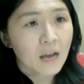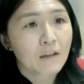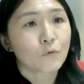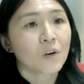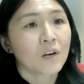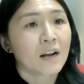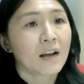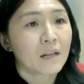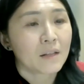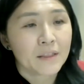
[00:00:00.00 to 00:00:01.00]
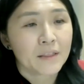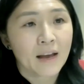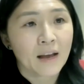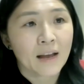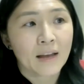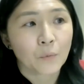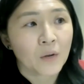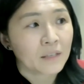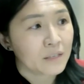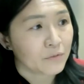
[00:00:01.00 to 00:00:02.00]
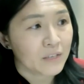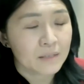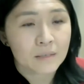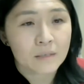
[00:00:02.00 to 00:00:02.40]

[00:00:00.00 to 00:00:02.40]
for health and wellness reasons,